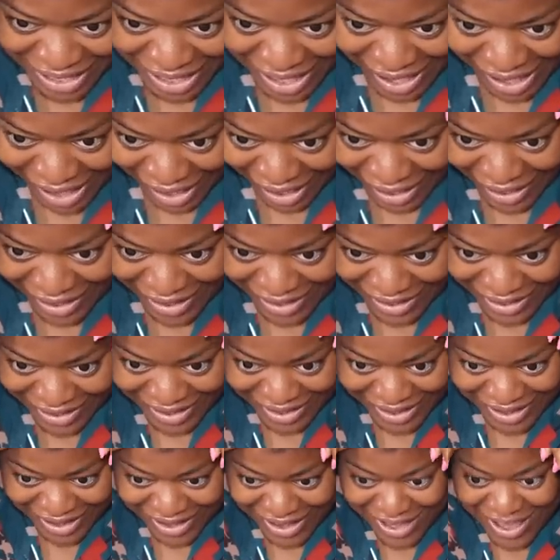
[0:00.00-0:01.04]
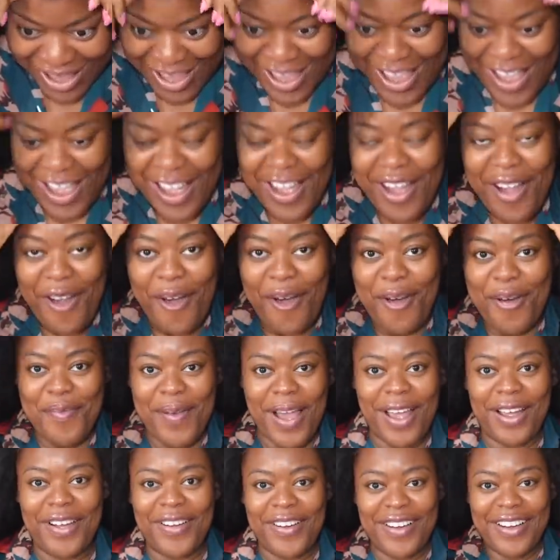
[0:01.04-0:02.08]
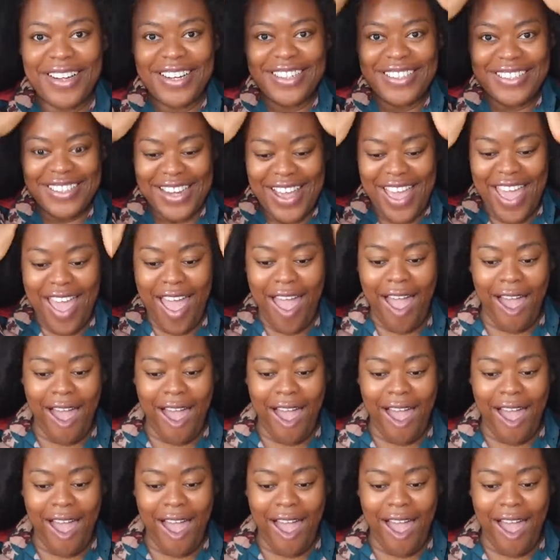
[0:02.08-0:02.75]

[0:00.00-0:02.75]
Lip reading: oh my God. My